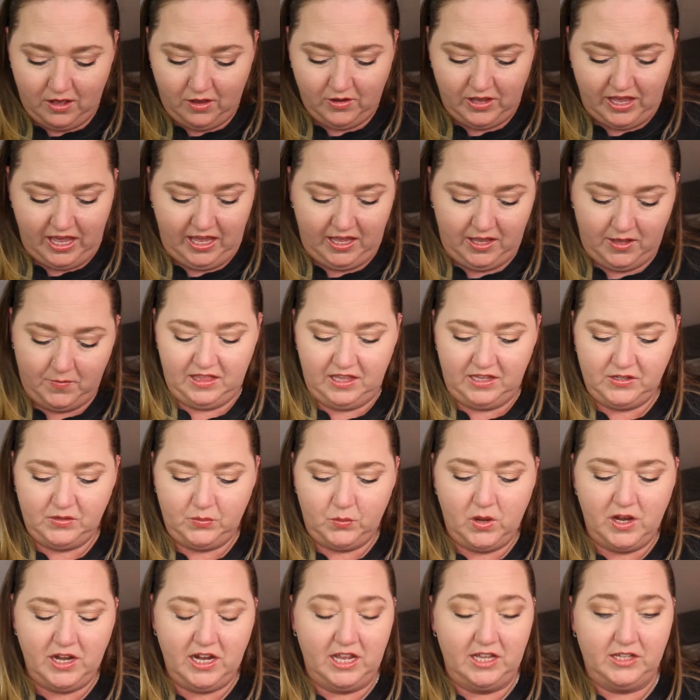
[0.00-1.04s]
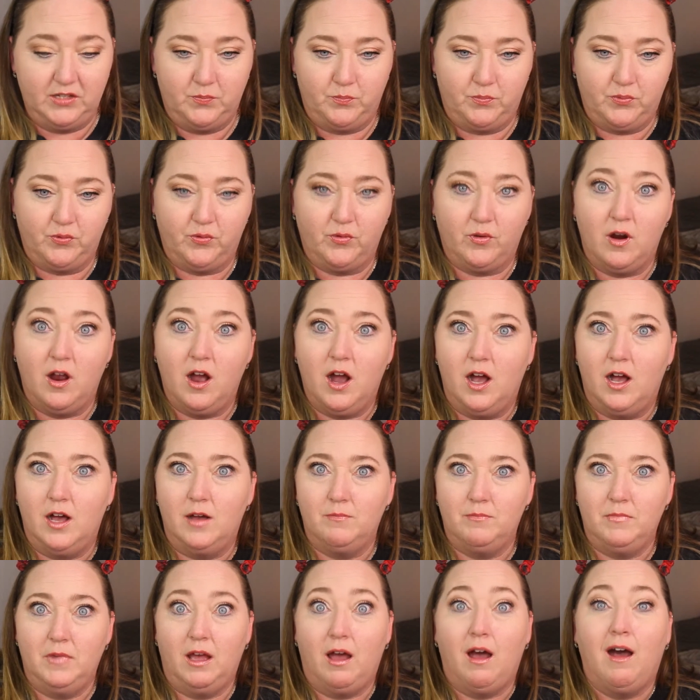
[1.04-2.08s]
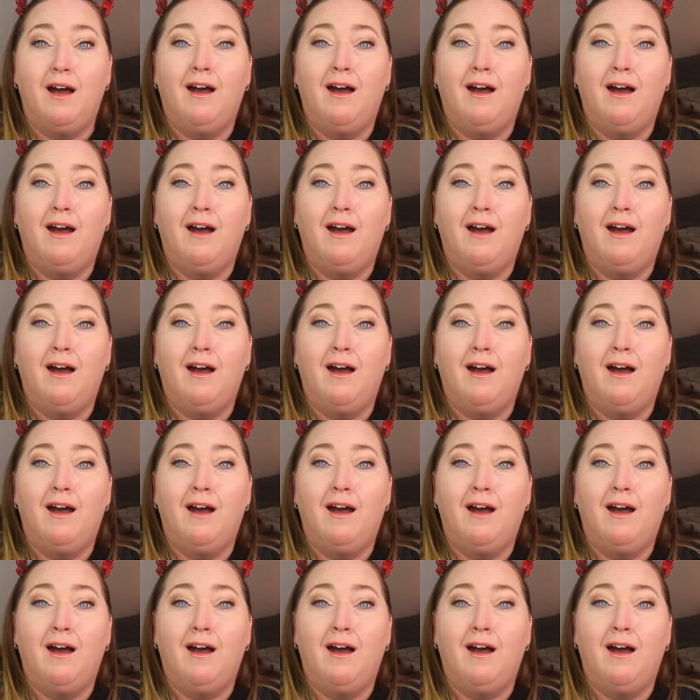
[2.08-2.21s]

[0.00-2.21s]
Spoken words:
Okay, this one is Prom.